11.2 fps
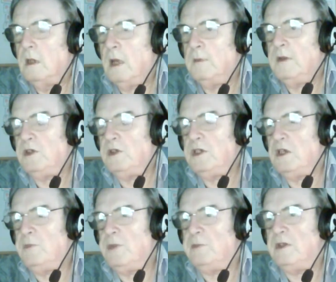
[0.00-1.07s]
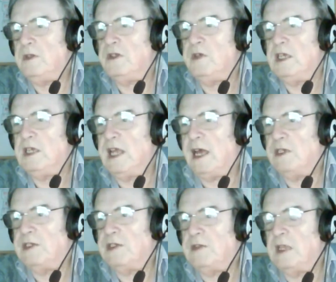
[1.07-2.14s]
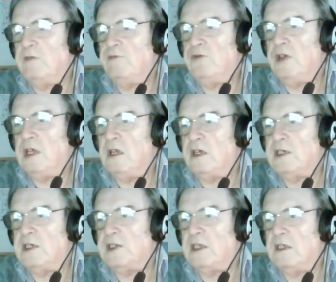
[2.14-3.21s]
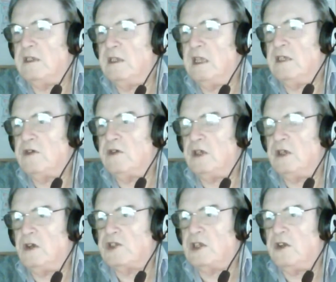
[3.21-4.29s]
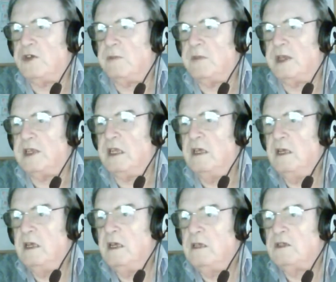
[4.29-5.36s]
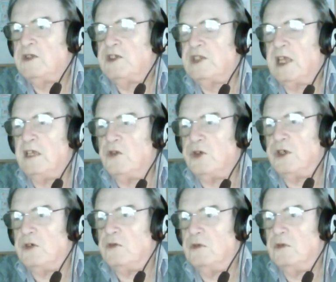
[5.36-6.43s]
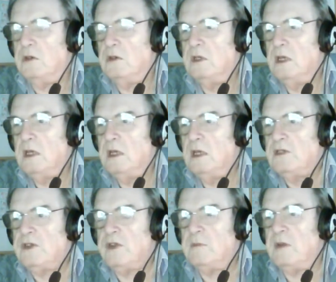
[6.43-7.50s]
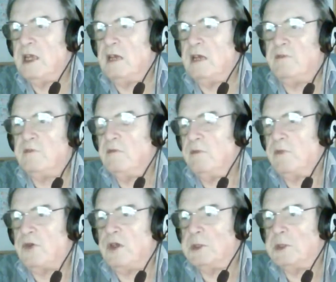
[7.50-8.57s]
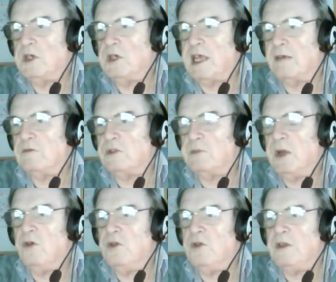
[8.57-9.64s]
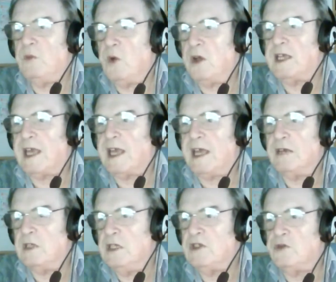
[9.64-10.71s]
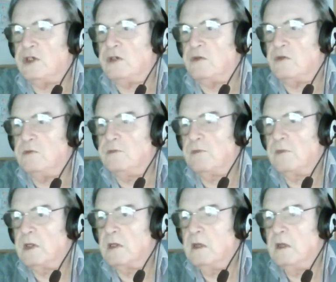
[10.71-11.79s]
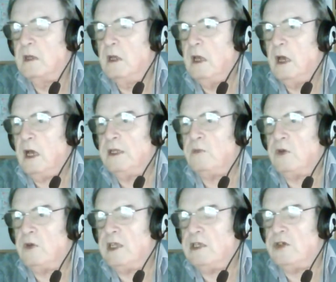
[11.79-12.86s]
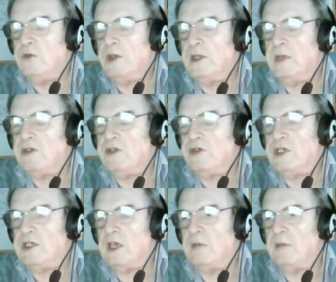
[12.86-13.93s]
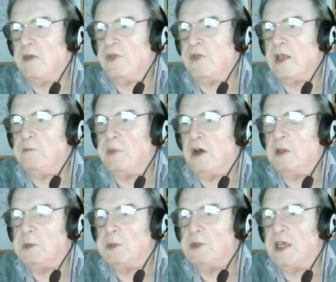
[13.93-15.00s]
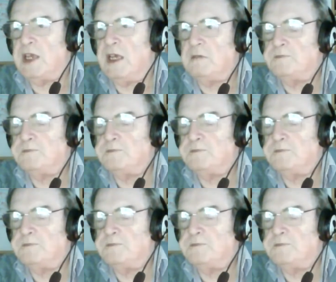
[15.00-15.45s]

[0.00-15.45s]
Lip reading: I mean, what a lot of people are doing now is they realize that it's going to cost a lot of money to stay loyal. So they might have 3 or 4 accounts, but only the 1 account is loyal. And then what they do when the matrices come out, they buy for the